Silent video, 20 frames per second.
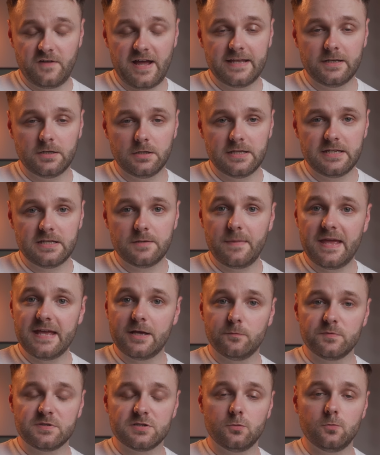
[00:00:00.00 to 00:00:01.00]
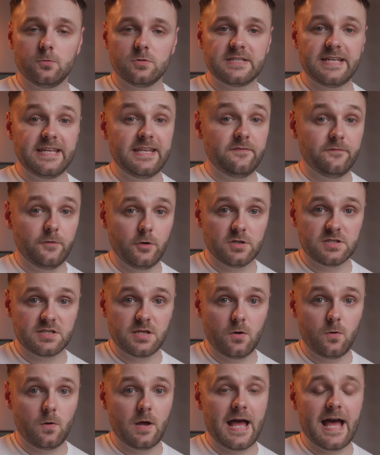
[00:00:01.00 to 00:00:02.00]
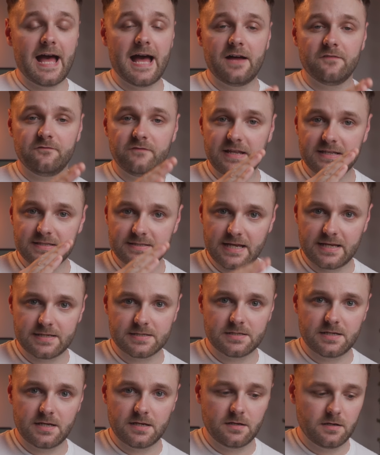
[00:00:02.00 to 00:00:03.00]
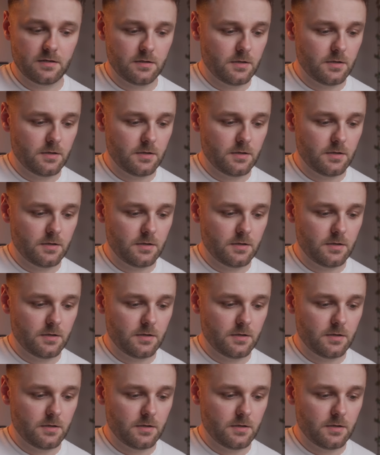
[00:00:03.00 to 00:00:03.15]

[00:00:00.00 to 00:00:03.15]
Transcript: Finally, the makeup tools in Evoto are fantastic.